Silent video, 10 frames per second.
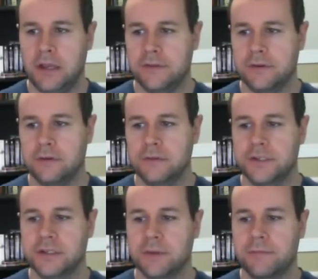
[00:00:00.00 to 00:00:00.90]
And so
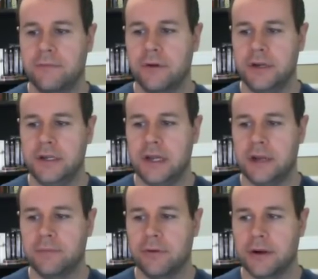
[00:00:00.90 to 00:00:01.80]
just like before, I need to
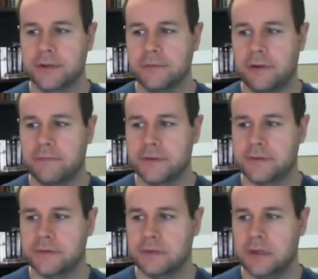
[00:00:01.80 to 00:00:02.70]
add a product
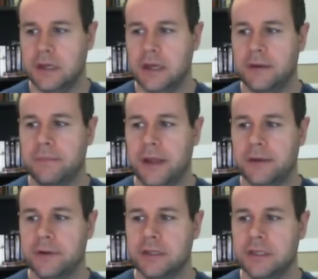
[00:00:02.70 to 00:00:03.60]
reference. Um,
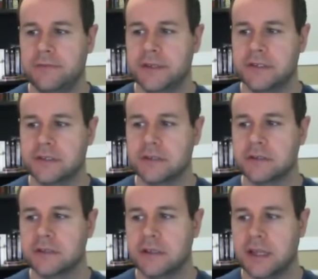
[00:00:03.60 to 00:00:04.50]
and I'm going to leave this as
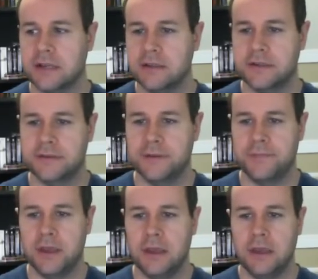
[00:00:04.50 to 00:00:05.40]
a select list.
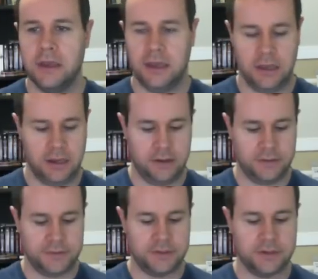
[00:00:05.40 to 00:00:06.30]
And
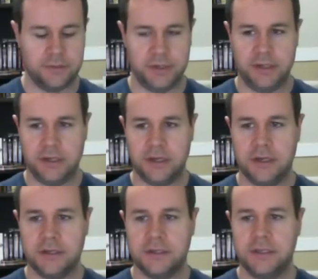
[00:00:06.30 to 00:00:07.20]
this is just going to be a
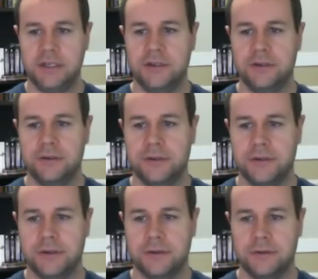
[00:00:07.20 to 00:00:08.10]
uh,
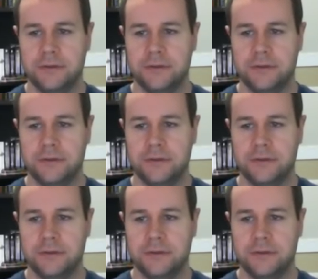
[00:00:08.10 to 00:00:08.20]
t-shirt,